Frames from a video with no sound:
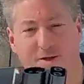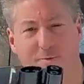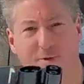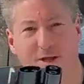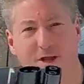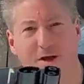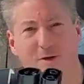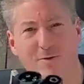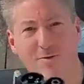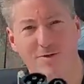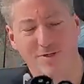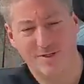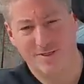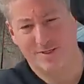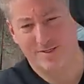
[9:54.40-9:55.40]
with the magic
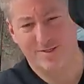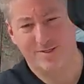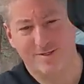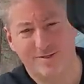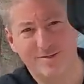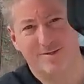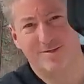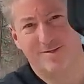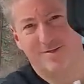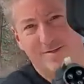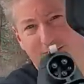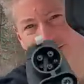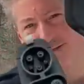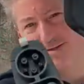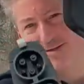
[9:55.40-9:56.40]
dock. And we
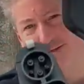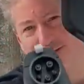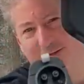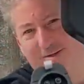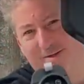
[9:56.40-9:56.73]
never really knew